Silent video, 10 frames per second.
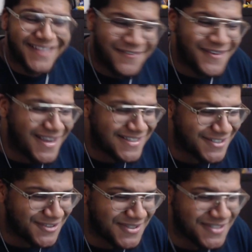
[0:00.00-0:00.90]
If you guys
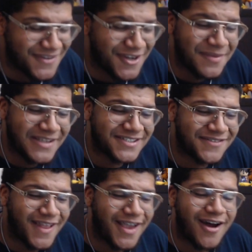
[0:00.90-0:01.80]
enjoyed this video, make sure
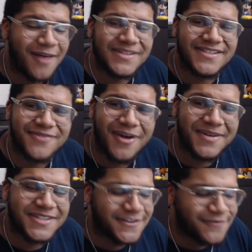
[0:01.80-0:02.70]
to like, comment, subscribe to
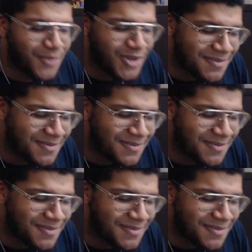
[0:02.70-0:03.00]
the channel for more.